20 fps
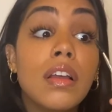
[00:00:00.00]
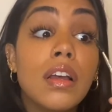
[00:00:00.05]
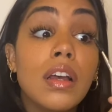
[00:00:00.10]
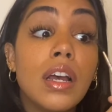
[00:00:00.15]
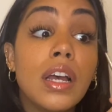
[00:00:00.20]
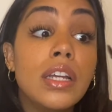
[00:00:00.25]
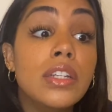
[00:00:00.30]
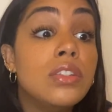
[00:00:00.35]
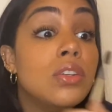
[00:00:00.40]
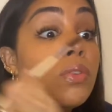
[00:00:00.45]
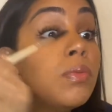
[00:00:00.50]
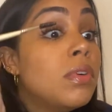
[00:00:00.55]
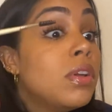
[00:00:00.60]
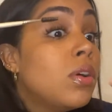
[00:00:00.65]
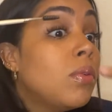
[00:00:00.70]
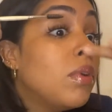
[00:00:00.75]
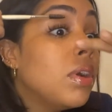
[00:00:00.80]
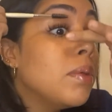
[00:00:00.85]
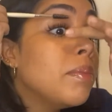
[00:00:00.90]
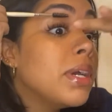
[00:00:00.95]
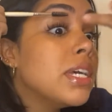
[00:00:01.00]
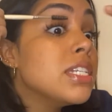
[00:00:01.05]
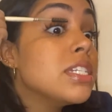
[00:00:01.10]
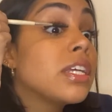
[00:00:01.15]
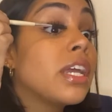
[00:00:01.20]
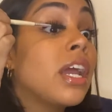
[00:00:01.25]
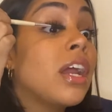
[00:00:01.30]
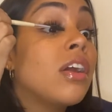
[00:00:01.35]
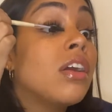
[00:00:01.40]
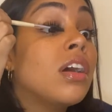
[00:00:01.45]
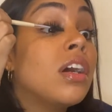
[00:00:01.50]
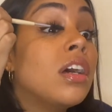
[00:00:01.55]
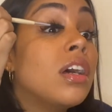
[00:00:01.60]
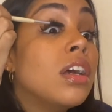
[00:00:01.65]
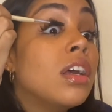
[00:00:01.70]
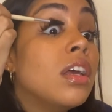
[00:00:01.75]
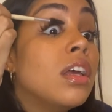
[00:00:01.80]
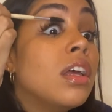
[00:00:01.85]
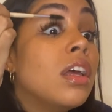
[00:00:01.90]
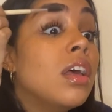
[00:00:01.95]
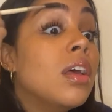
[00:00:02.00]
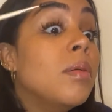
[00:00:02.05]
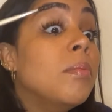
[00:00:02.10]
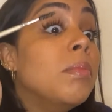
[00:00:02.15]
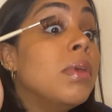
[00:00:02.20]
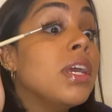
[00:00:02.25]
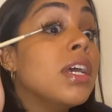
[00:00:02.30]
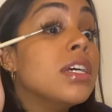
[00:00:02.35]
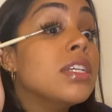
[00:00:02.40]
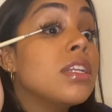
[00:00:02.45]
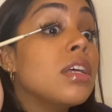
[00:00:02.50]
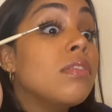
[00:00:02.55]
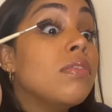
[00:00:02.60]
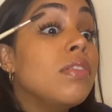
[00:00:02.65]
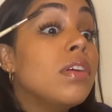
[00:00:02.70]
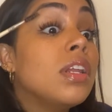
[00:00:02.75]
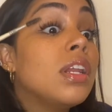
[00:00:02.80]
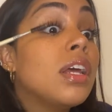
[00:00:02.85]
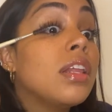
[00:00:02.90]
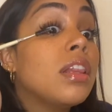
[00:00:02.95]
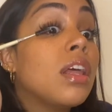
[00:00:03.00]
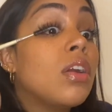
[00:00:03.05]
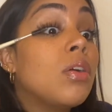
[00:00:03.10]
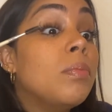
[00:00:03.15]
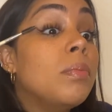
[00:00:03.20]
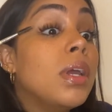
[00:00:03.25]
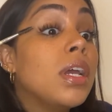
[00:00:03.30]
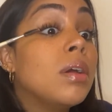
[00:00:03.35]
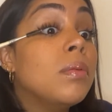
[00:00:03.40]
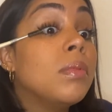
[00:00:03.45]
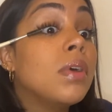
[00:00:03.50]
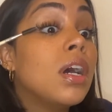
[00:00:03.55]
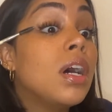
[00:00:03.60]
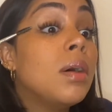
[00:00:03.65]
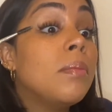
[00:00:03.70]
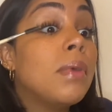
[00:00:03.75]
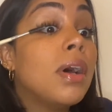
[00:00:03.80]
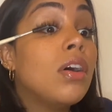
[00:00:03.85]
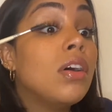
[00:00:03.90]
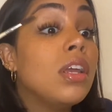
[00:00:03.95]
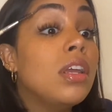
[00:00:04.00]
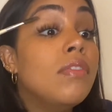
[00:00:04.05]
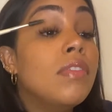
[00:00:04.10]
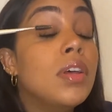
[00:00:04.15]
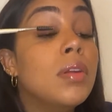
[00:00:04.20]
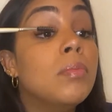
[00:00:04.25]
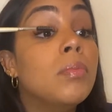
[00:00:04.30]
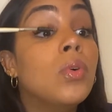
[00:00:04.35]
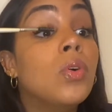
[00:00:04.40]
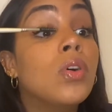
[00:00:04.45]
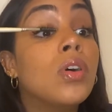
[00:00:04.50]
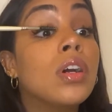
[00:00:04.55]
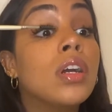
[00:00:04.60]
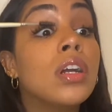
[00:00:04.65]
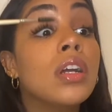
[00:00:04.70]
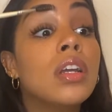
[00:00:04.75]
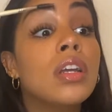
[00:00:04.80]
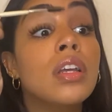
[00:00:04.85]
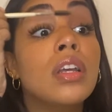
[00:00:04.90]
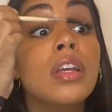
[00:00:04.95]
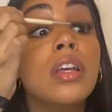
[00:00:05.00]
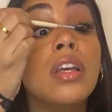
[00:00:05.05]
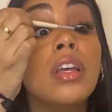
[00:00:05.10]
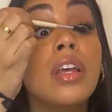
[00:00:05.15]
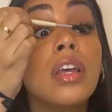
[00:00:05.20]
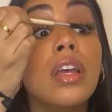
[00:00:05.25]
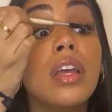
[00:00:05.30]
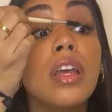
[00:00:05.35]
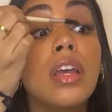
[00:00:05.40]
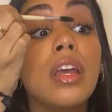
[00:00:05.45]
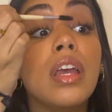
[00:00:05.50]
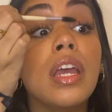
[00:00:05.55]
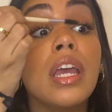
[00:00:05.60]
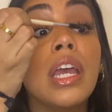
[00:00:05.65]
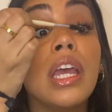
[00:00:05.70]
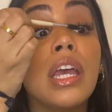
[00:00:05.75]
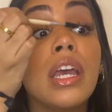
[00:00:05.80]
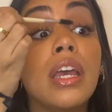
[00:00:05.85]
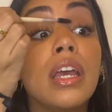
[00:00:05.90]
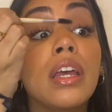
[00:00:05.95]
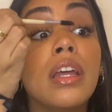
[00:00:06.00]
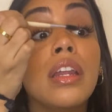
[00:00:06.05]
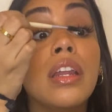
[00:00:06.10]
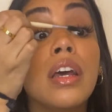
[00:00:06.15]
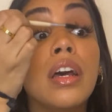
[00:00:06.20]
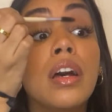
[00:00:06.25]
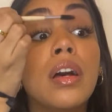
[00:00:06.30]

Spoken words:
I don't want to wear mascara because I feel like that'll make them come out even more. And